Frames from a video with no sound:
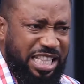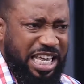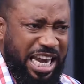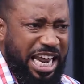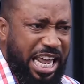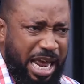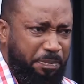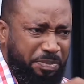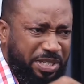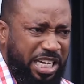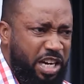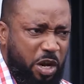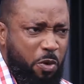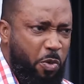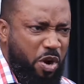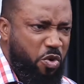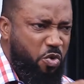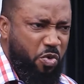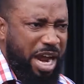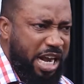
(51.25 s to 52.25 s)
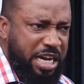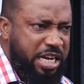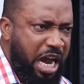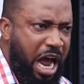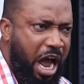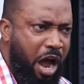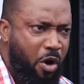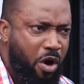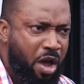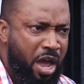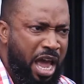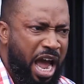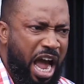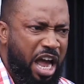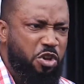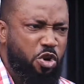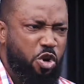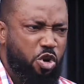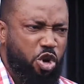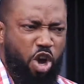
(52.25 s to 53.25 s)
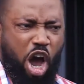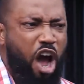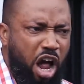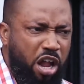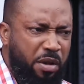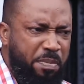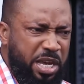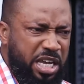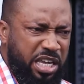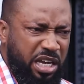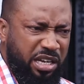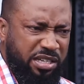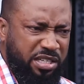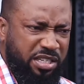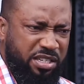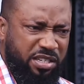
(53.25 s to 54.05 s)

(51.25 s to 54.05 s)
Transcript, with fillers: that I am dealing with right now. And you call me your